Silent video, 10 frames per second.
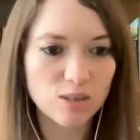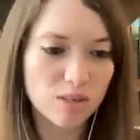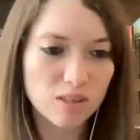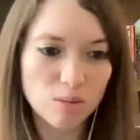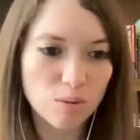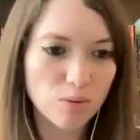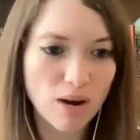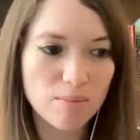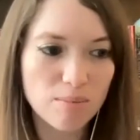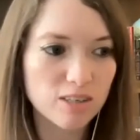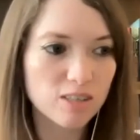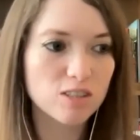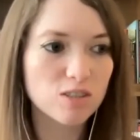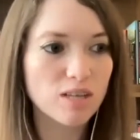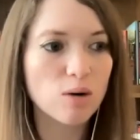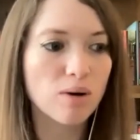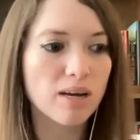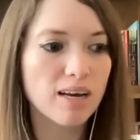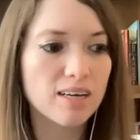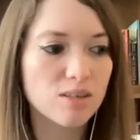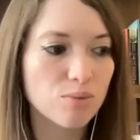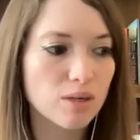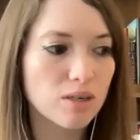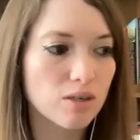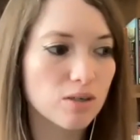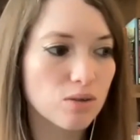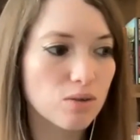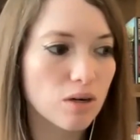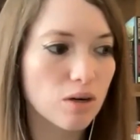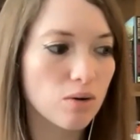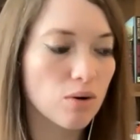What are the parameters? So that way, as a reader, you know,